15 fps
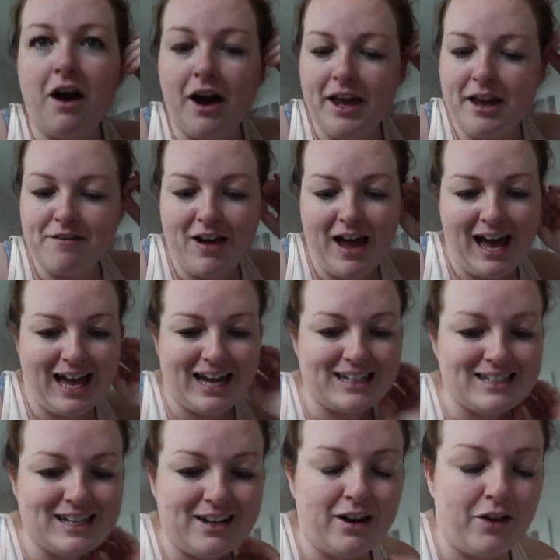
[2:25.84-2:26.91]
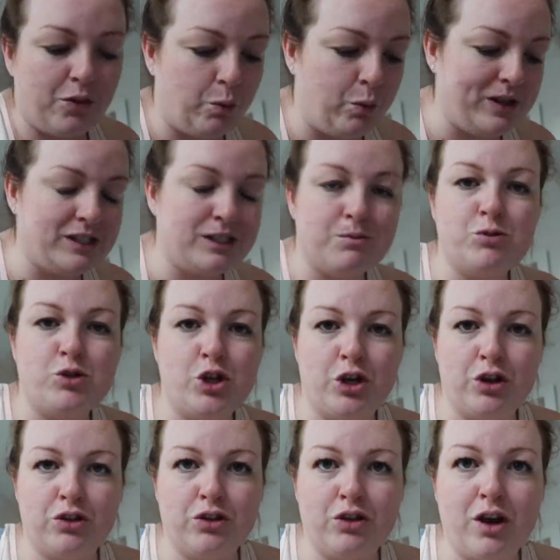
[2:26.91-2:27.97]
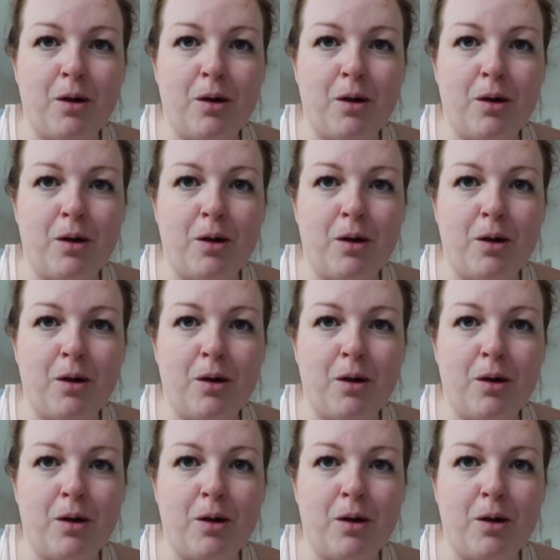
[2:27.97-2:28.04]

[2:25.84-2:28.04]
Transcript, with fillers: I have had another wisdom tooth